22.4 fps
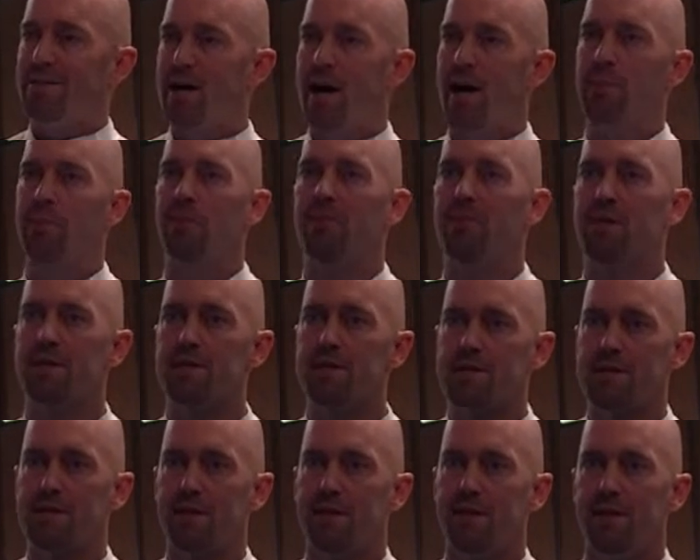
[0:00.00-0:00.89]
on top of
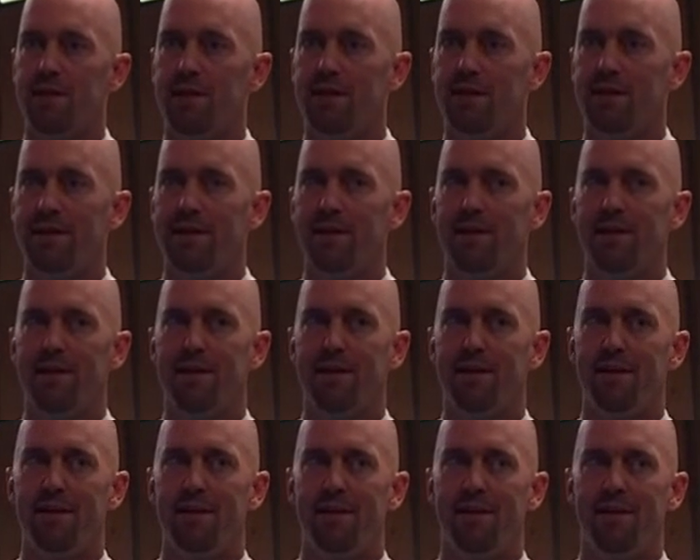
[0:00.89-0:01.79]
this.
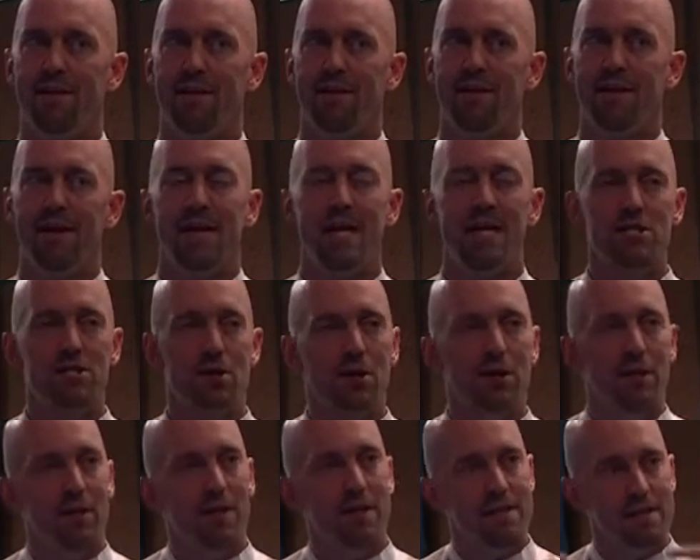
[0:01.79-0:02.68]
He's
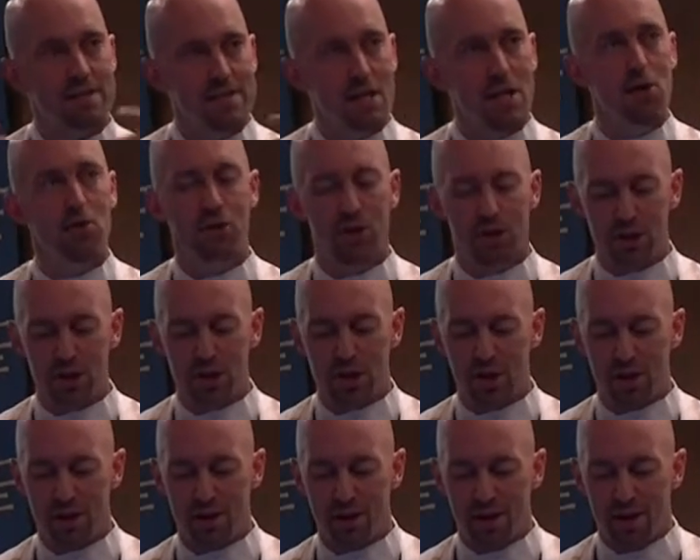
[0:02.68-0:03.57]
going to continue to
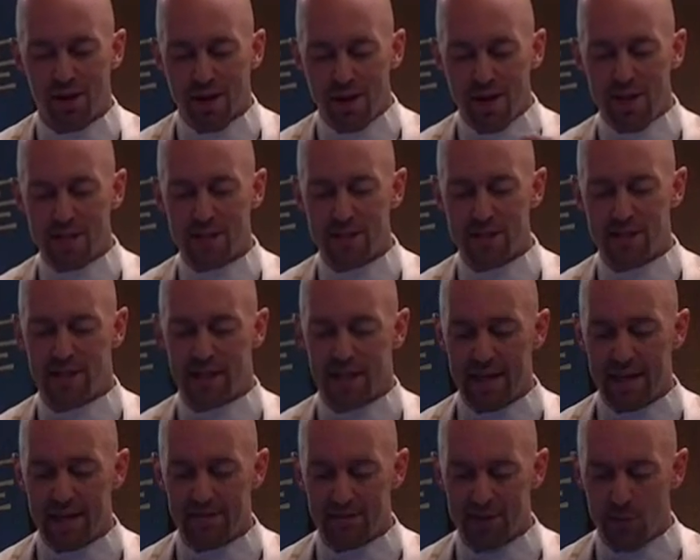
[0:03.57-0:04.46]
share
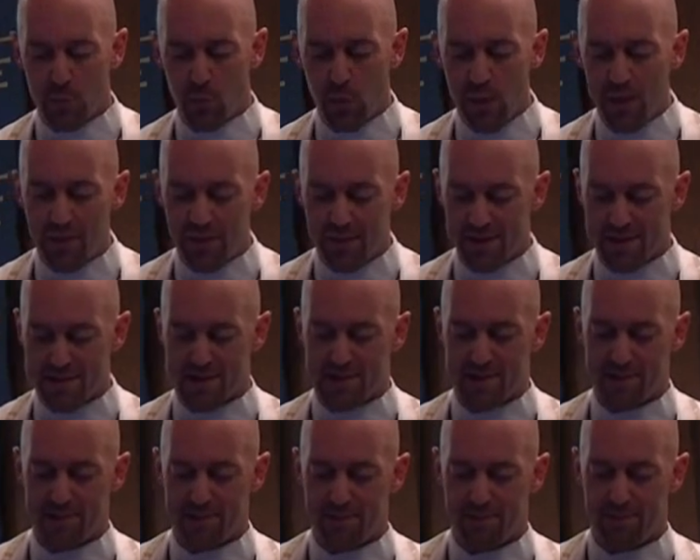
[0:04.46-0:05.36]
his gifts with
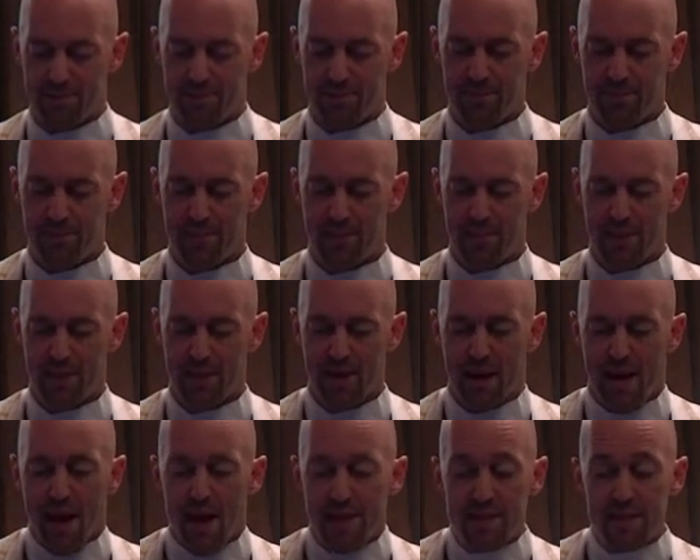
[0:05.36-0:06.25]
us.
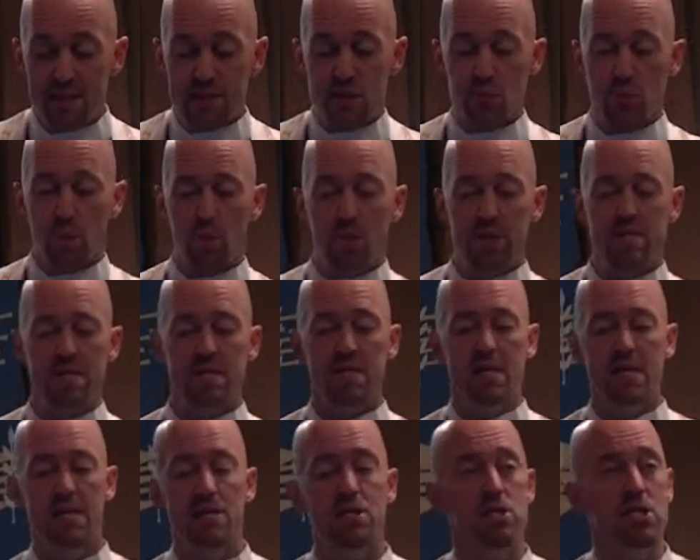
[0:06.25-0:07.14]
And this is what we
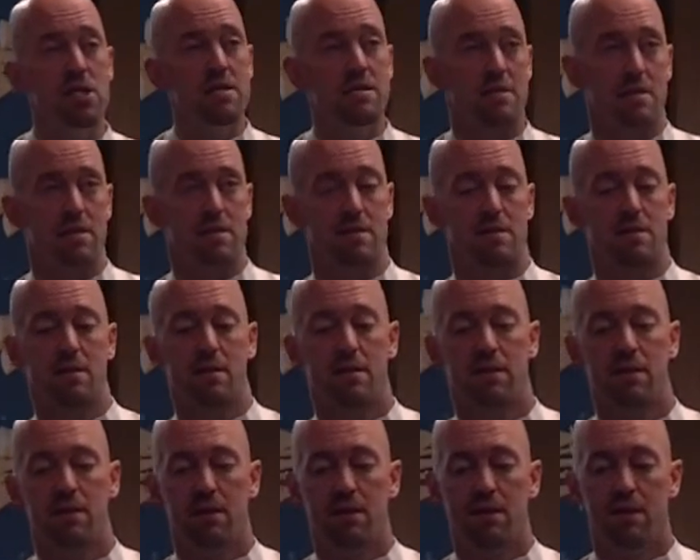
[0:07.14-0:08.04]
see in
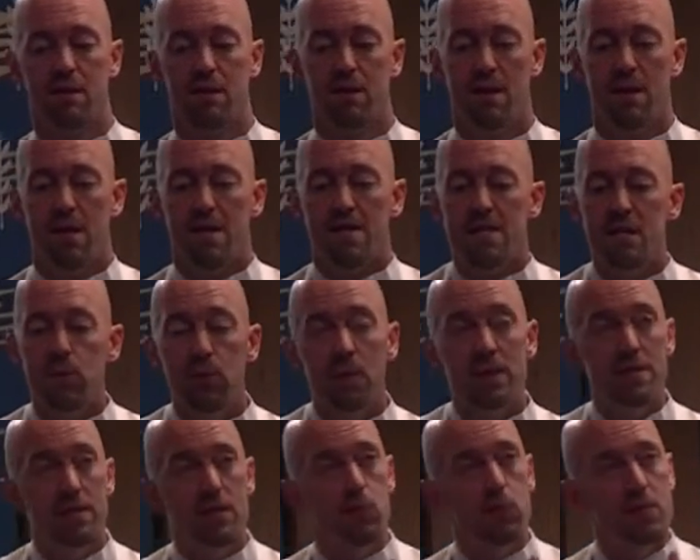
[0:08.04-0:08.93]
Jesus. See,
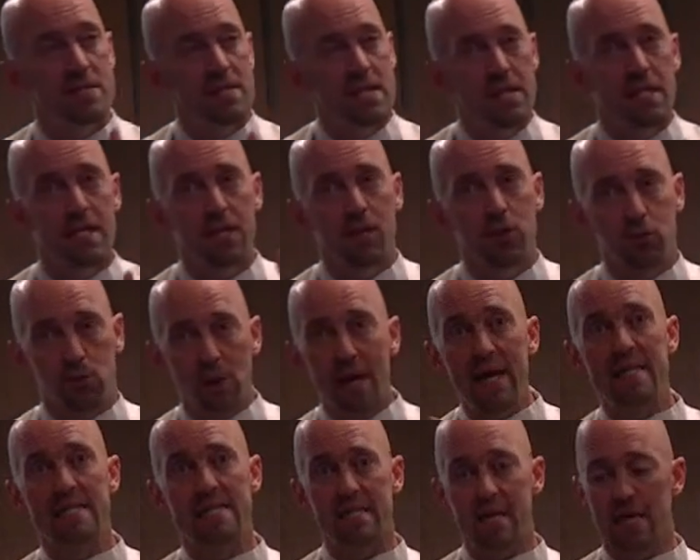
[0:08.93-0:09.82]
we, we see
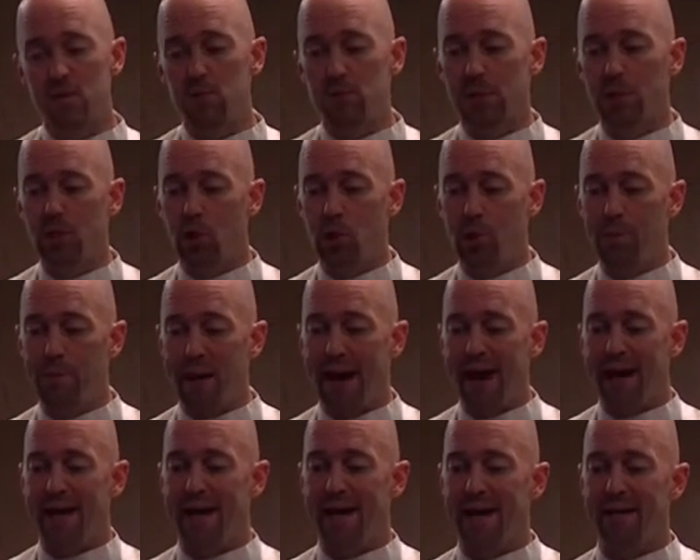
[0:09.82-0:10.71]
grace as we look
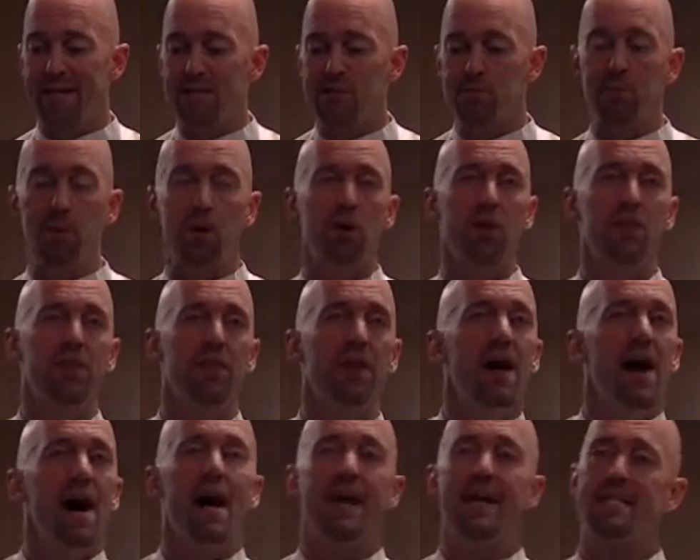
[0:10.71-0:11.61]
back on his
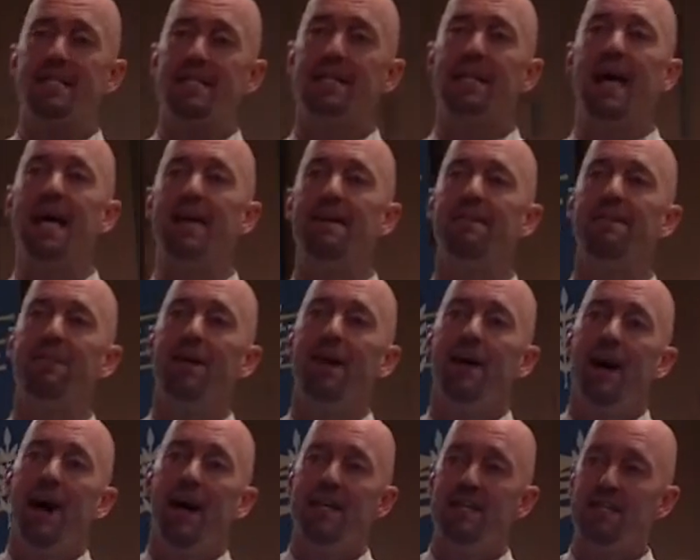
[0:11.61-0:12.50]
birth, on his
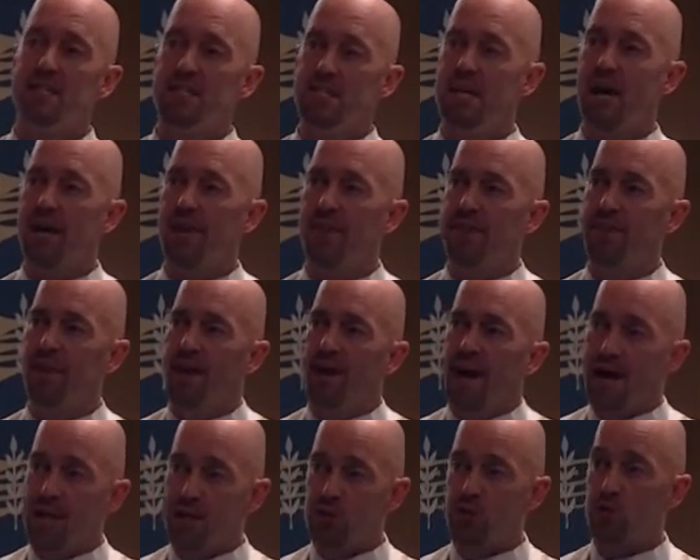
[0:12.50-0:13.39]
life, on his
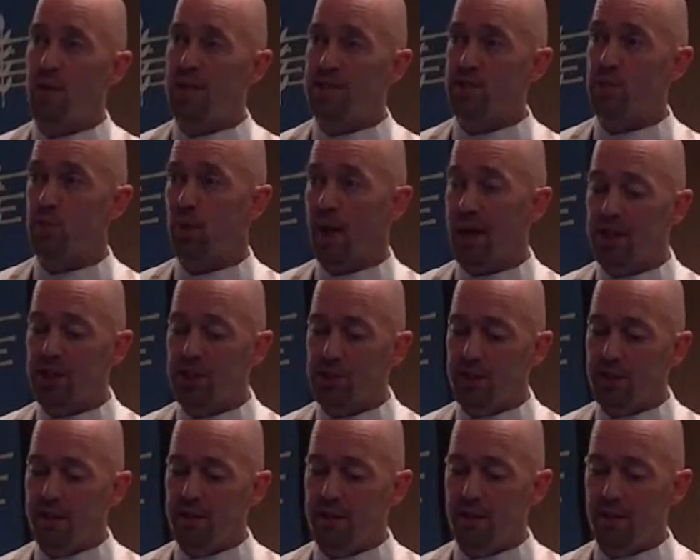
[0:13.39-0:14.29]
death, and his
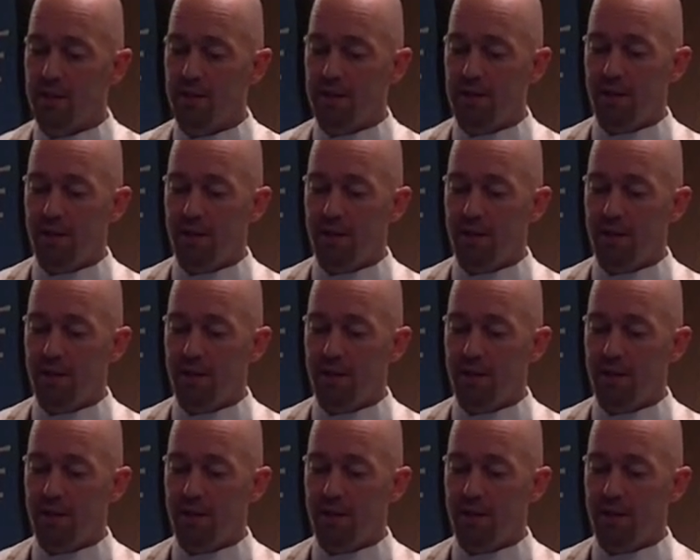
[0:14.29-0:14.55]
resurrection.